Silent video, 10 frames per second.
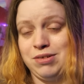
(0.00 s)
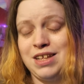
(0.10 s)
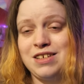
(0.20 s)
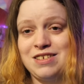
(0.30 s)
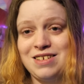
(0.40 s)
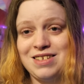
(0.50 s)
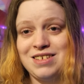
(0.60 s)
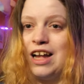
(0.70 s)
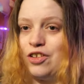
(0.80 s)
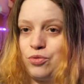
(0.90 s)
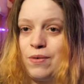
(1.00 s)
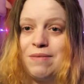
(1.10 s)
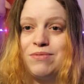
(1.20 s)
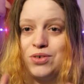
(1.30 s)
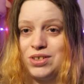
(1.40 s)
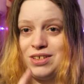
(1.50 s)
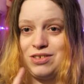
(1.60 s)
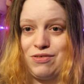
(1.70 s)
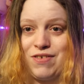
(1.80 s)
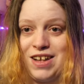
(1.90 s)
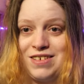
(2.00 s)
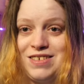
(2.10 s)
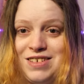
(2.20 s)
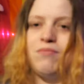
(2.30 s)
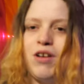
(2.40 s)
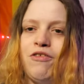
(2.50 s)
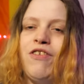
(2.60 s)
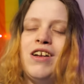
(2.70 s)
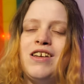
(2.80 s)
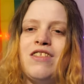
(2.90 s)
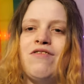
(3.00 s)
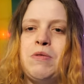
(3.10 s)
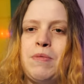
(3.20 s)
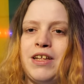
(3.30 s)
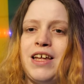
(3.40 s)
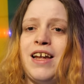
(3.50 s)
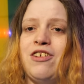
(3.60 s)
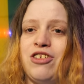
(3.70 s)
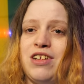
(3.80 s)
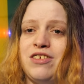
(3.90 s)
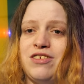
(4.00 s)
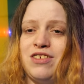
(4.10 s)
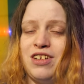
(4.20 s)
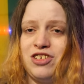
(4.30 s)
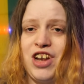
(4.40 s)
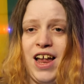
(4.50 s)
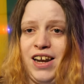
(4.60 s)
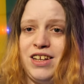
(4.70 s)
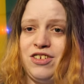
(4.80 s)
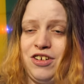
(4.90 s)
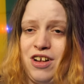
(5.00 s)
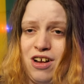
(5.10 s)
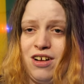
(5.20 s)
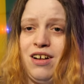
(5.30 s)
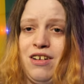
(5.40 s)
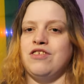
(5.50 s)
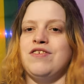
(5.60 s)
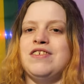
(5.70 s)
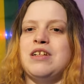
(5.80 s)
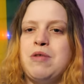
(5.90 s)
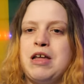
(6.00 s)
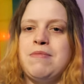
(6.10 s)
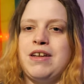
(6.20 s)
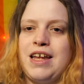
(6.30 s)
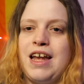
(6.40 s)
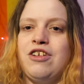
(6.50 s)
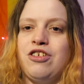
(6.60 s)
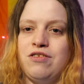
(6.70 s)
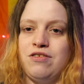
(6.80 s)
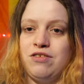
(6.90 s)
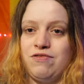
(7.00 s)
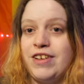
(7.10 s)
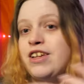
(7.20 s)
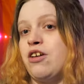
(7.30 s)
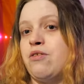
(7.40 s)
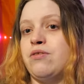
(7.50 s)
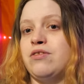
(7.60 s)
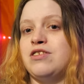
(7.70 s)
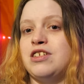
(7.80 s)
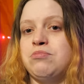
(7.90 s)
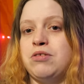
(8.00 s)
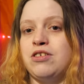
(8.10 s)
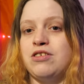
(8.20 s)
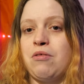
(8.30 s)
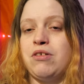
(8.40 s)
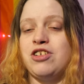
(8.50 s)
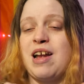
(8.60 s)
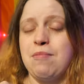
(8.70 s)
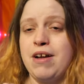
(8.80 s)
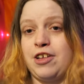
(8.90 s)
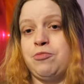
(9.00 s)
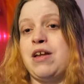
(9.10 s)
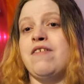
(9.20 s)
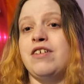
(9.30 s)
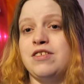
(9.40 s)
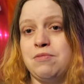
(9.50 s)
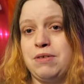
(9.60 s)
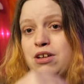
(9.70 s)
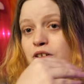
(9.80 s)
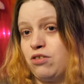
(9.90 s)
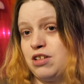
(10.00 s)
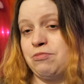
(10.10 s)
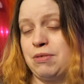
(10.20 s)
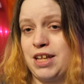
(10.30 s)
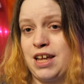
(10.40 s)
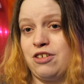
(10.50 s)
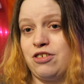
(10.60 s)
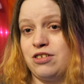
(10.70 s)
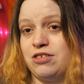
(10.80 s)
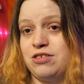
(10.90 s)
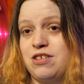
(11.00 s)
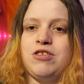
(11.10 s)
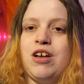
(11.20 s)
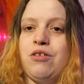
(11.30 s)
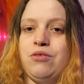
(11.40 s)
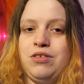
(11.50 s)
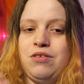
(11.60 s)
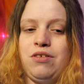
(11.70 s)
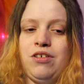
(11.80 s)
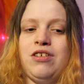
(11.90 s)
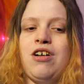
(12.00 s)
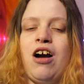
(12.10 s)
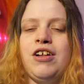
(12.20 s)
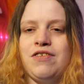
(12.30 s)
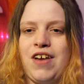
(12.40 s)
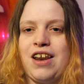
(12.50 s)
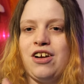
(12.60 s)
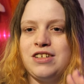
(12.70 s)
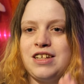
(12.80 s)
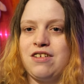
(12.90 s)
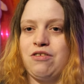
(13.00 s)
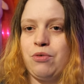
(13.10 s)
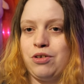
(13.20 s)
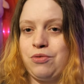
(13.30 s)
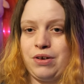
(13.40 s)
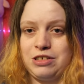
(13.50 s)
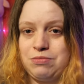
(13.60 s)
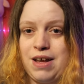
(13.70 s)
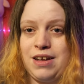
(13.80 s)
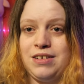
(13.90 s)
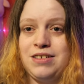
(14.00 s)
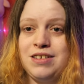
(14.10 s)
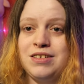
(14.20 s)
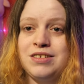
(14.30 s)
That's why I'm talking so fast. But finding the right medication is a challenge and a half. The reason I make medication videos is because I want to share my experience of being on these medications, so you can kind of get an idea of what to expect.